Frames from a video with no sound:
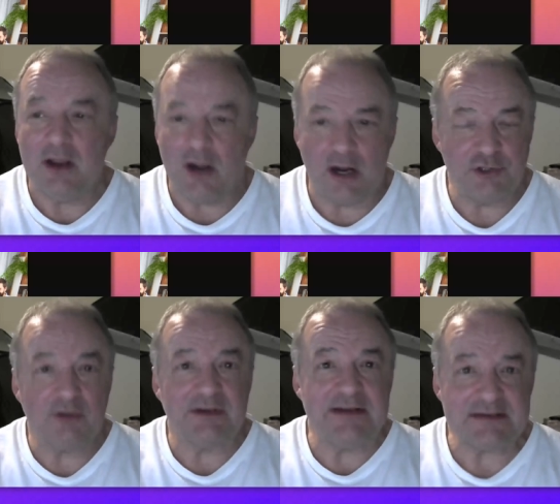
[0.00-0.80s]
on your
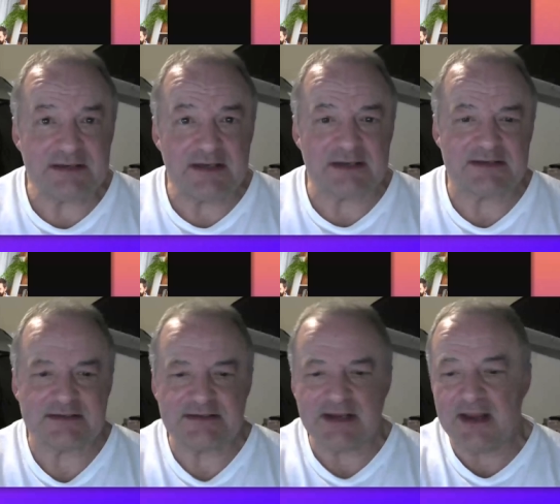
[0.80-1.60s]
listings, to
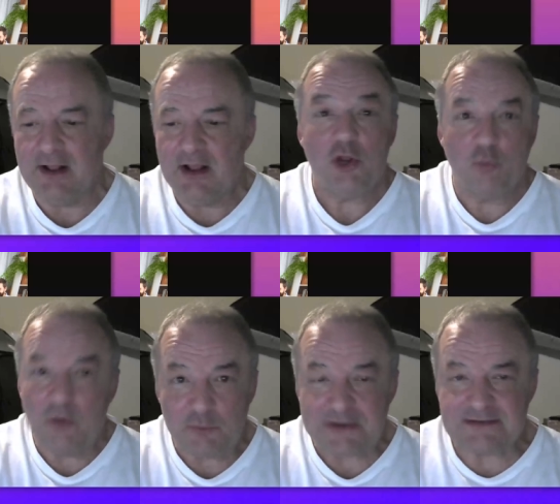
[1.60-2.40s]
say,
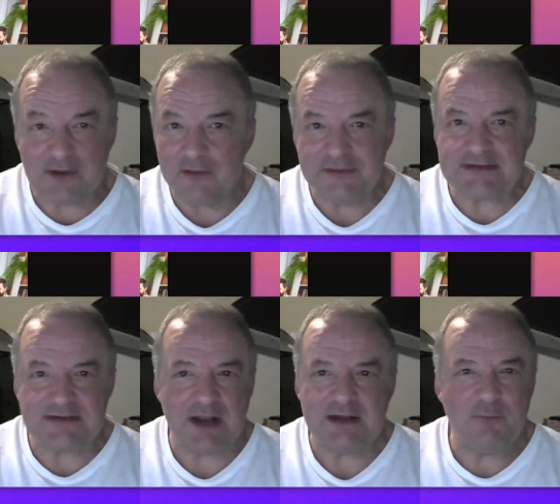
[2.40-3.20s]
"When we saw this
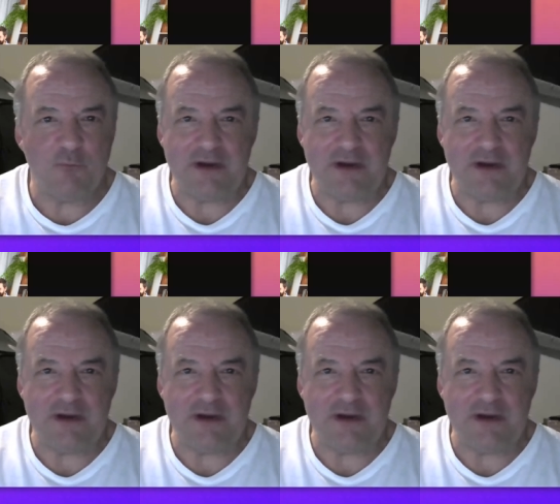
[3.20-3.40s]
item,